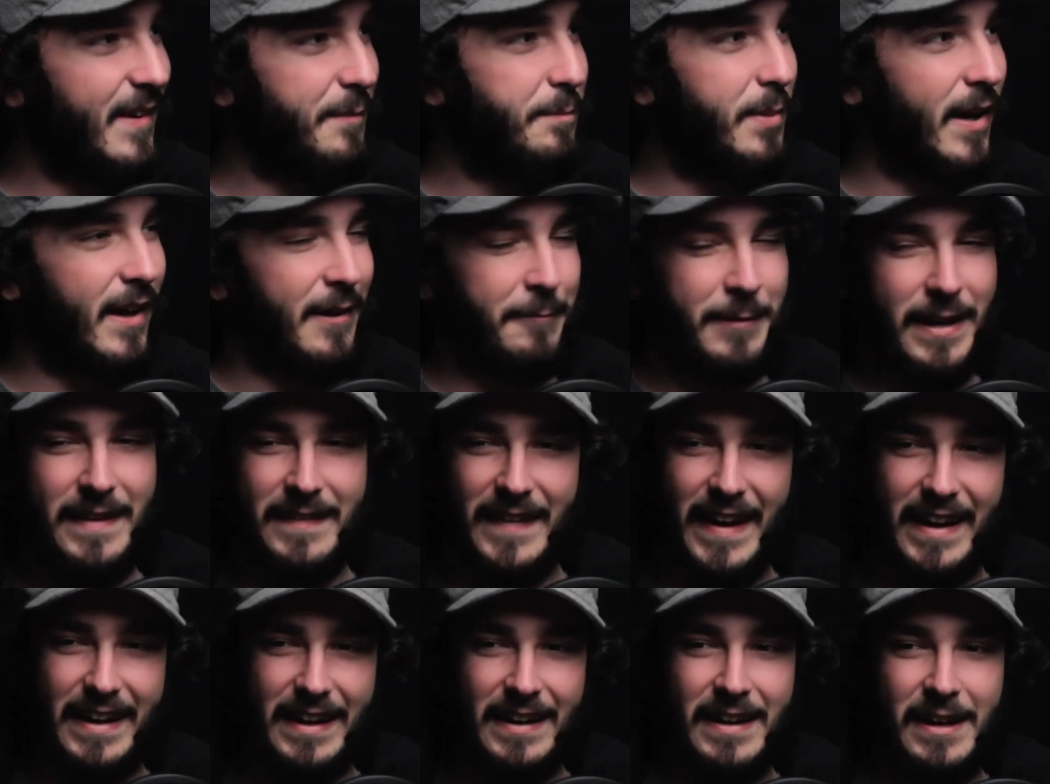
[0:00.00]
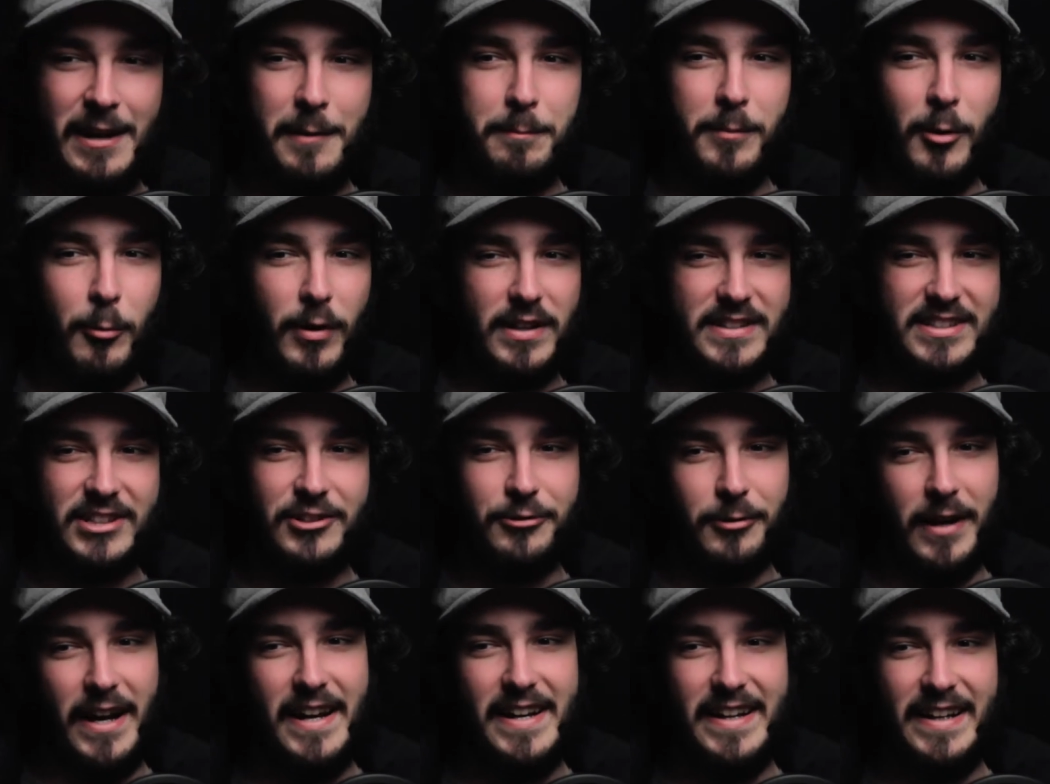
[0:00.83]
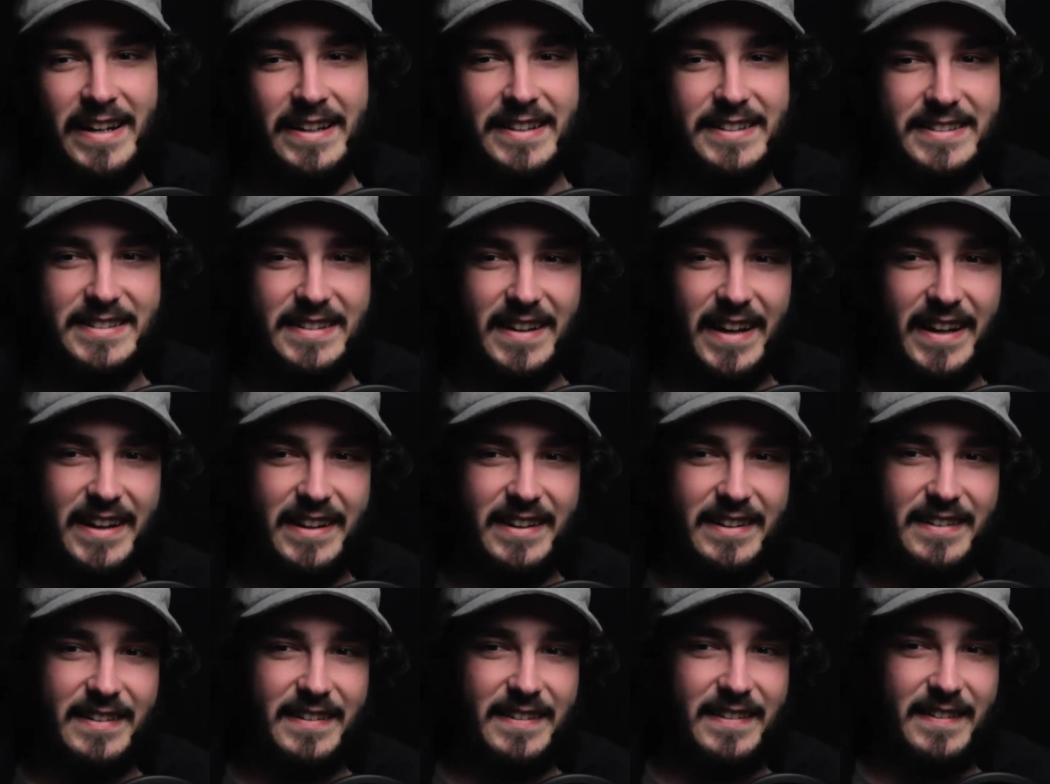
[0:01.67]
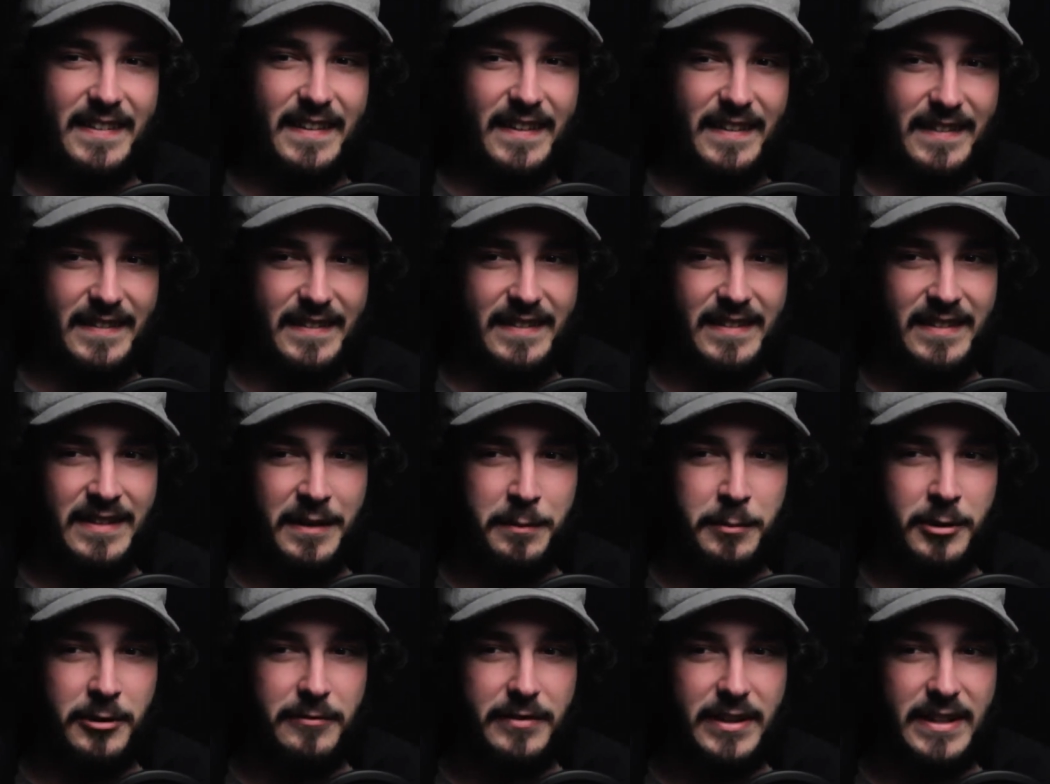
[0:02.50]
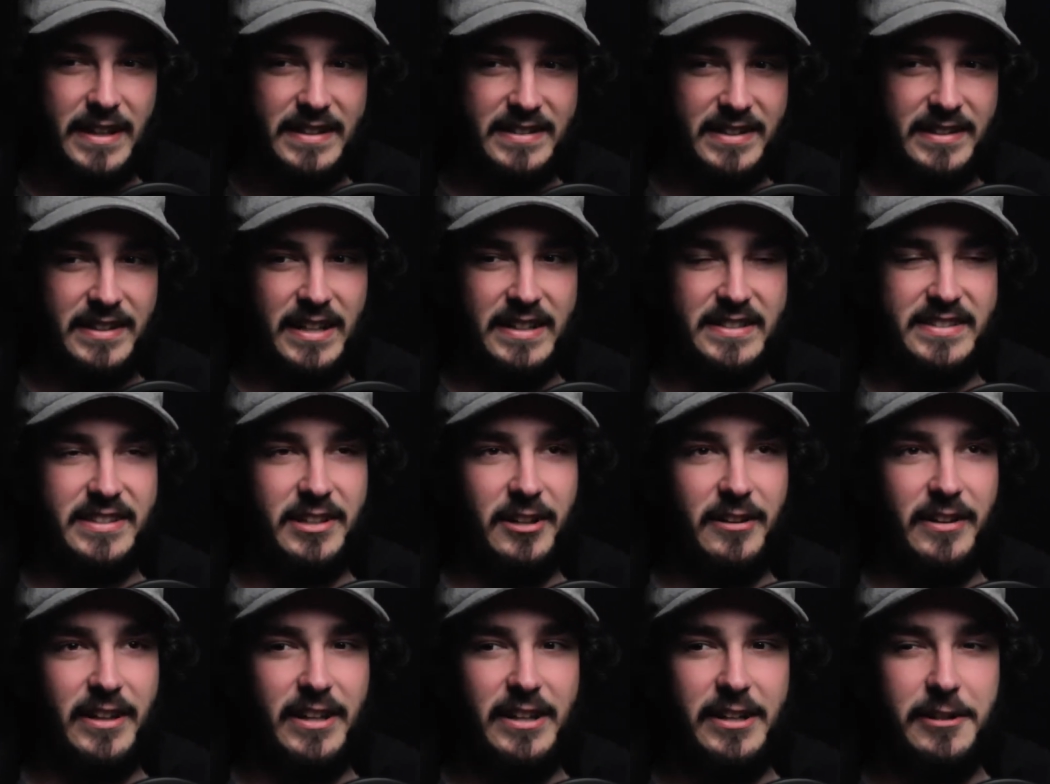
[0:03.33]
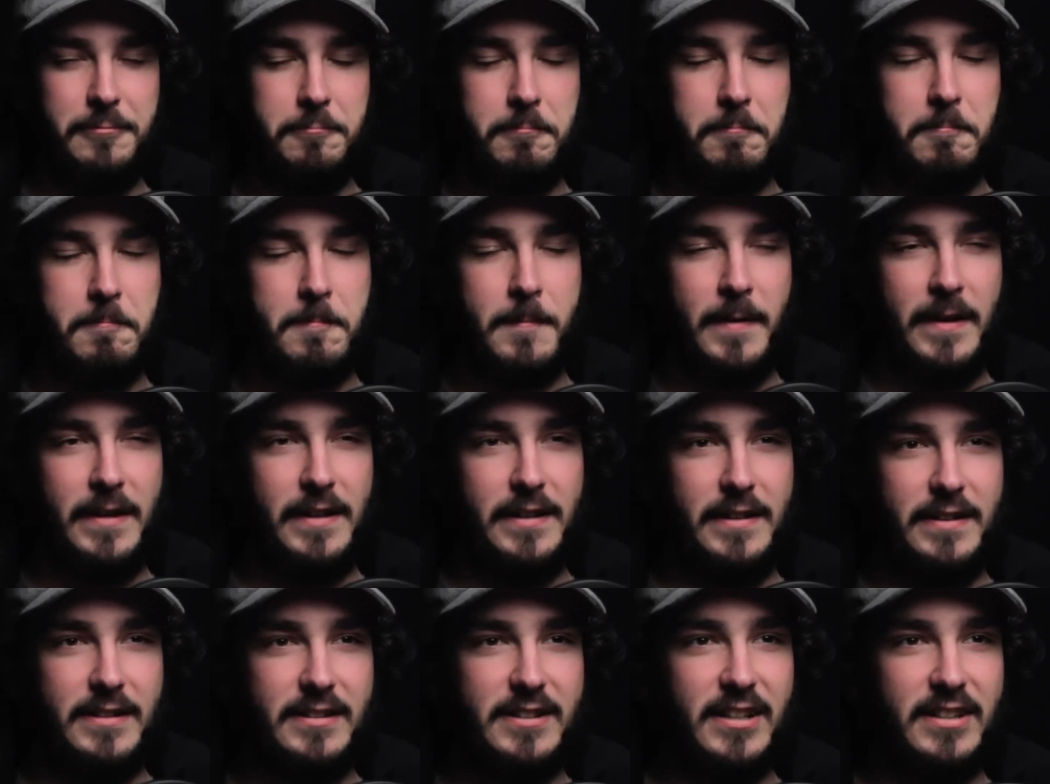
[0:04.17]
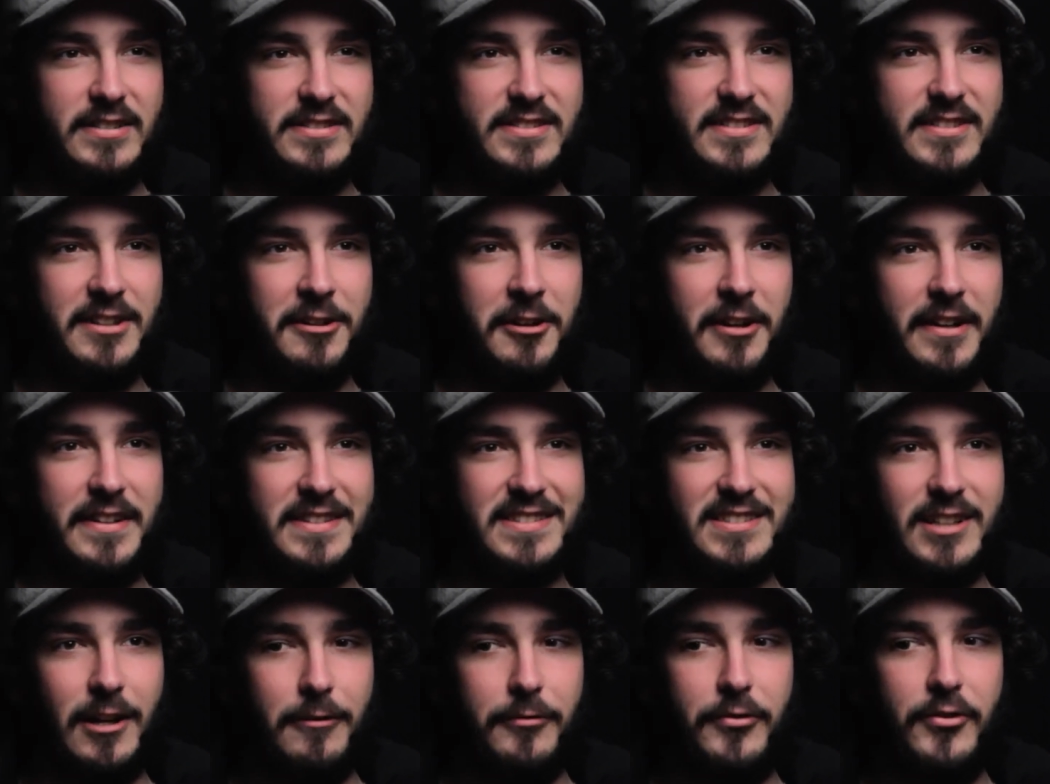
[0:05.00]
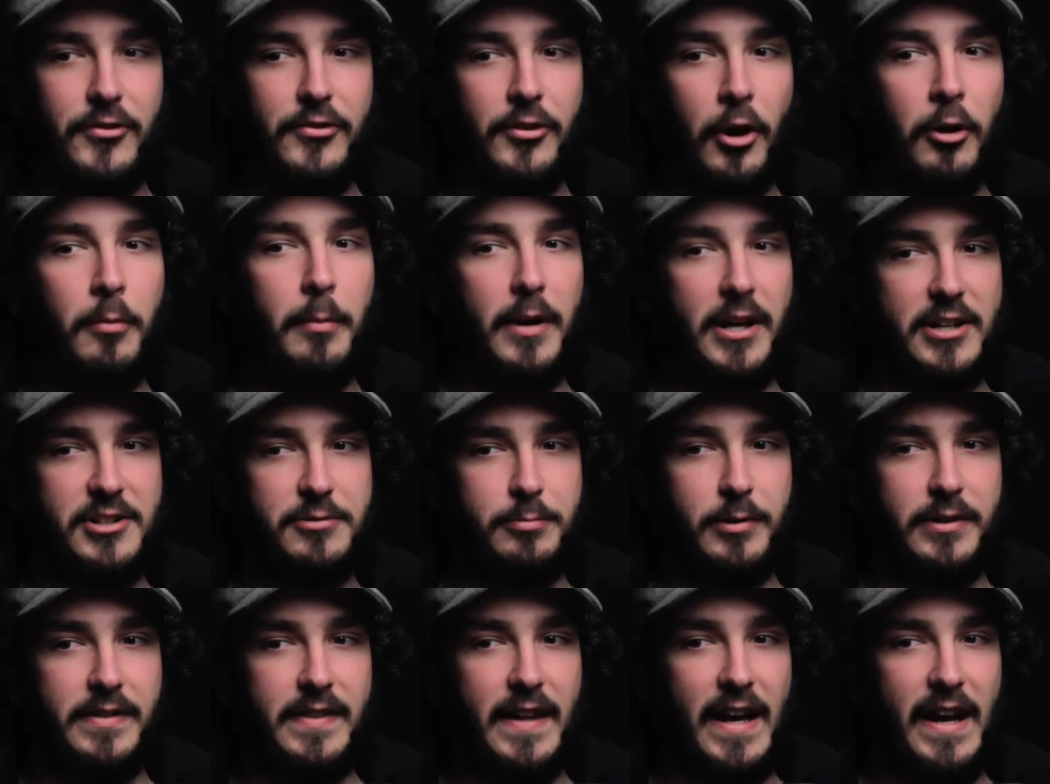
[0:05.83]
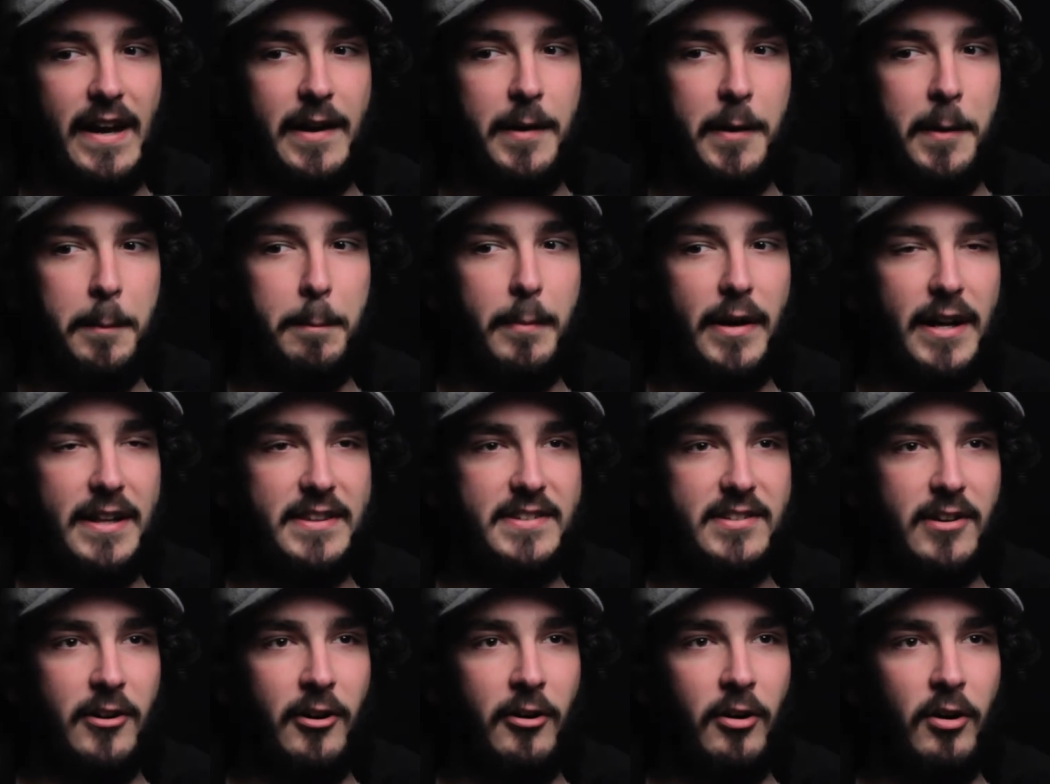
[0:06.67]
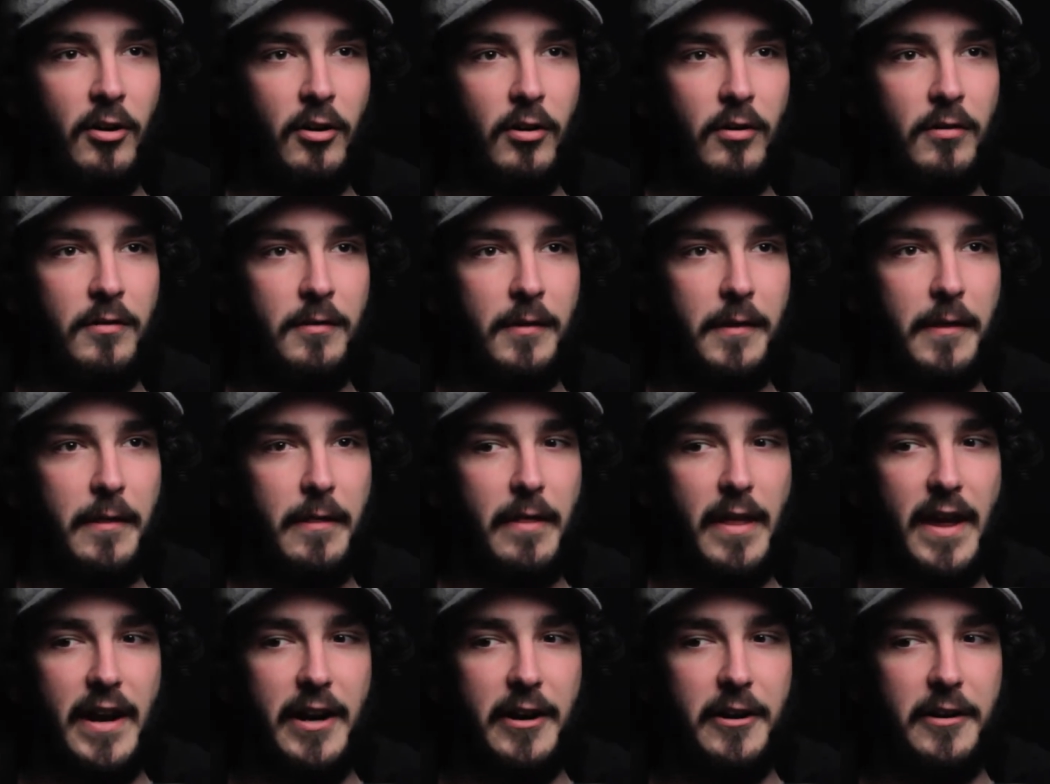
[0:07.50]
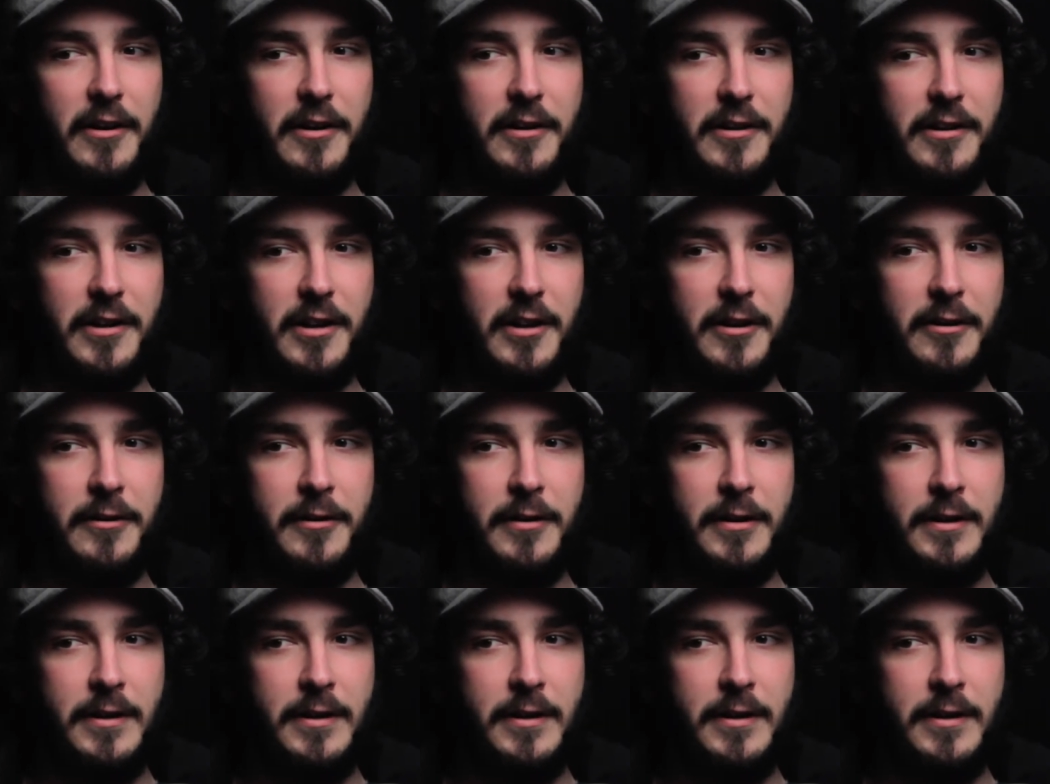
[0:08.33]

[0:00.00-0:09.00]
But I mean, but what's great is like the movie doesn't necessarily concern itself so much with that, but it's all there, you know?